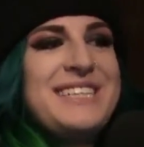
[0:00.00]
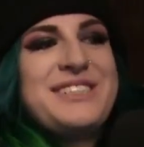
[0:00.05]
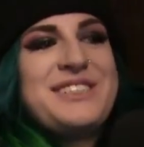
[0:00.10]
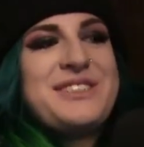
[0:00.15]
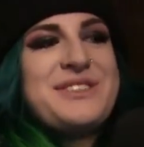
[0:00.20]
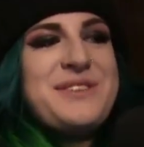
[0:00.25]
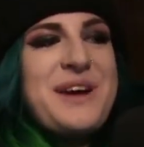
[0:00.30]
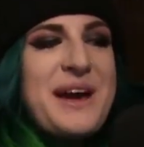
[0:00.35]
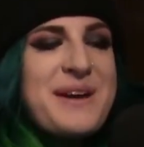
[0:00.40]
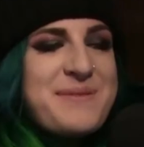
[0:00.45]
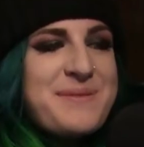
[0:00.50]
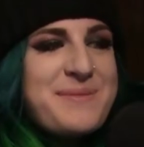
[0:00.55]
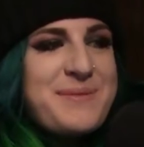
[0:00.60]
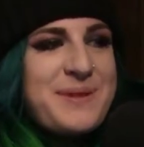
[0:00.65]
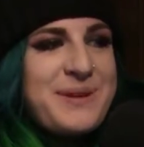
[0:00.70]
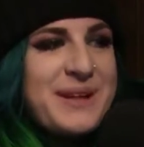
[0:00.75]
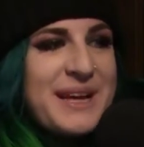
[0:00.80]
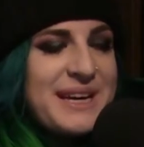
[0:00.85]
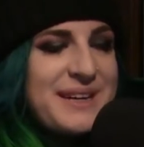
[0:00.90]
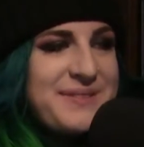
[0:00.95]

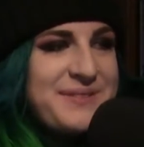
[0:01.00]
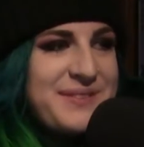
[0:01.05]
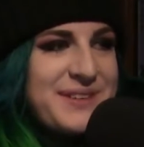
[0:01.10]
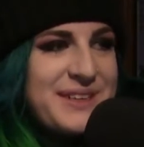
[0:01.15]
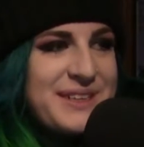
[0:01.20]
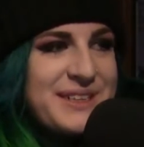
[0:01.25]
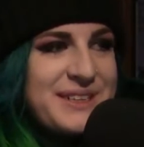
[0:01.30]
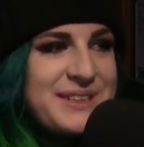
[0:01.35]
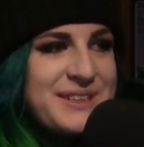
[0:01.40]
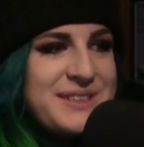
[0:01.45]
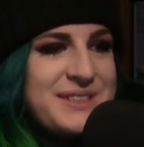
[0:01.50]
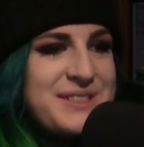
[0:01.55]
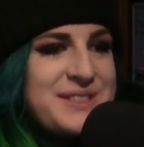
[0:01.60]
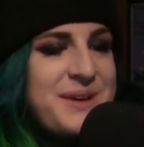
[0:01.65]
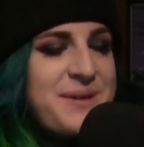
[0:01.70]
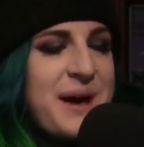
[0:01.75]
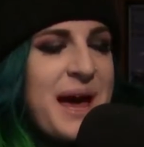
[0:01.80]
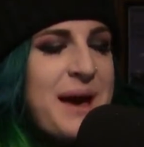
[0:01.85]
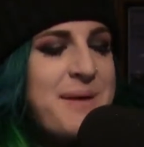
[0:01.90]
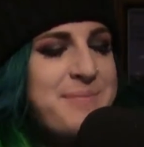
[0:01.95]
Indescribable. I feel
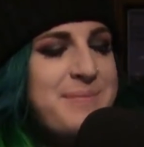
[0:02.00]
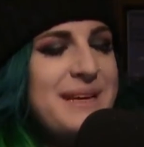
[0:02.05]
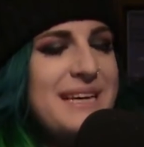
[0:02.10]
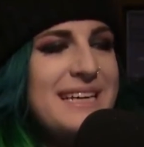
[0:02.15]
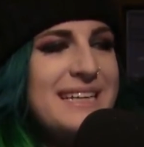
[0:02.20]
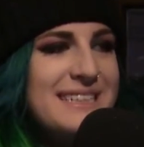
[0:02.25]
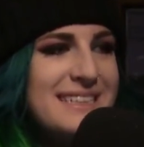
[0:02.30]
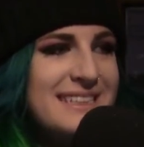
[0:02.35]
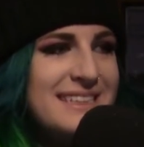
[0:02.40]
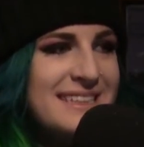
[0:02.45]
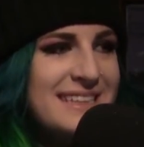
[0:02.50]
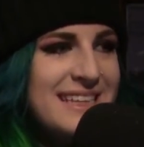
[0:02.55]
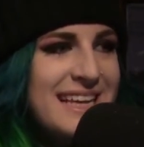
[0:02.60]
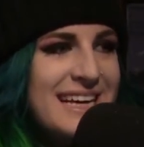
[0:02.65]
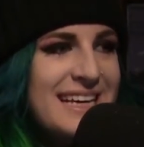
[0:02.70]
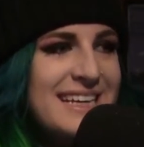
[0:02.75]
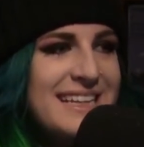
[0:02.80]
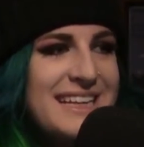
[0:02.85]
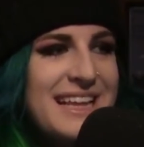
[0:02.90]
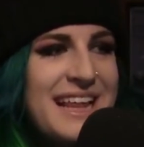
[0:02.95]
so happy.
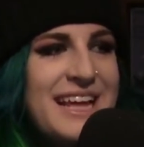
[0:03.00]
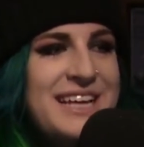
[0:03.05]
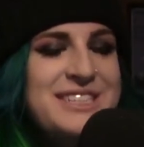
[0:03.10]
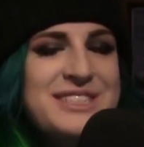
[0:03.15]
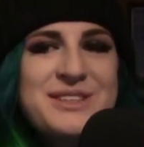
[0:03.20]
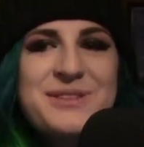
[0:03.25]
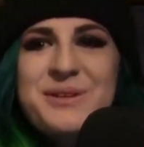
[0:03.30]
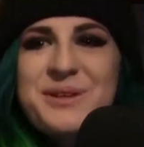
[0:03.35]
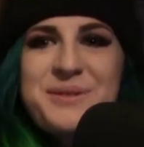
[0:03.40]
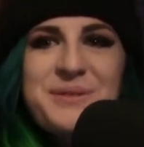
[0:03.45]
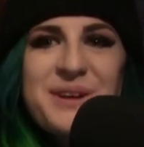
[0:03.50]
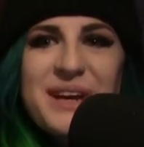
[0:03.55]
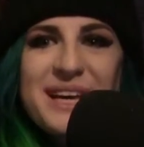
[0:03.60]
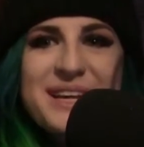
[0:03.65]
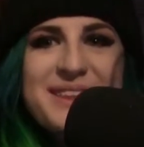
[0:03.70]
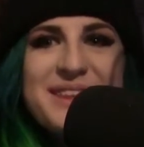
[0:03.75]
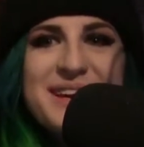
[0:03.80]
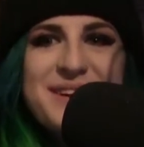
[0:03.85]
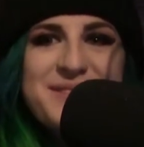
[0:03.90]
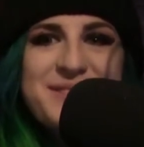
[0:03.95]
Like that's the only word I
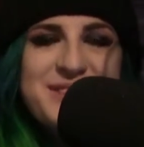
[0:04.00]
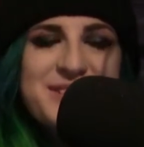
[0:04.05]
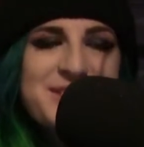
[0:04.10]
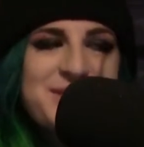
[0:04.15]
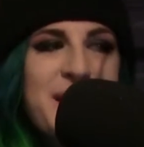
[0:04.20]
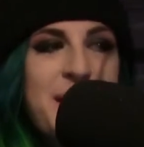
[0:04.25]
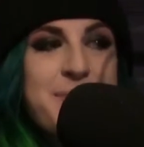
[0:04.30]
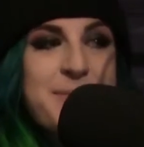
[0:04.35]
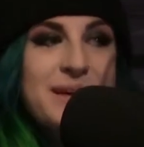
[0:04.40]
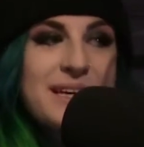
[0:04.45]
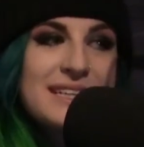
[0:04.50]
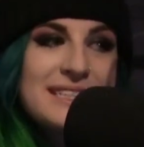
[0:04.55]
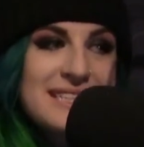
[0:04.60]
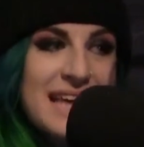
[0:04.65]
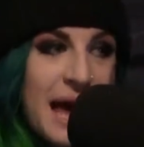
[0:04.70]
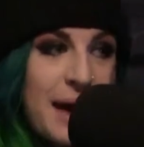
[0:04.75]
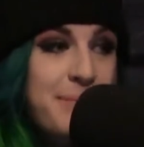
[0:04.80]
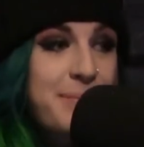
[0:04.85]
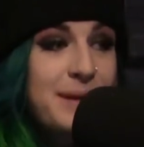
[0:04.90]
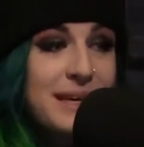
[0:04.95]
can think of to describe it is
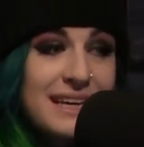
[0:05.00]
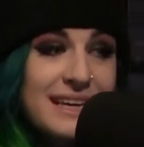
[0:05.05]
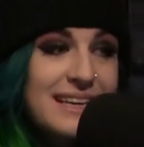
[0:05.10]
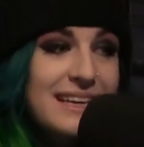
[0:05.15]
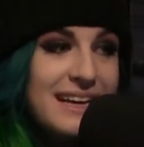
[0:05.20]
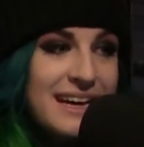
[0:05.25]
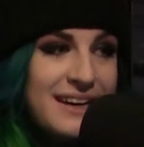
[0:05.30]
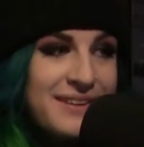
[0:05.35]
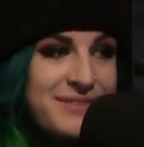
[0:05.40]
happy.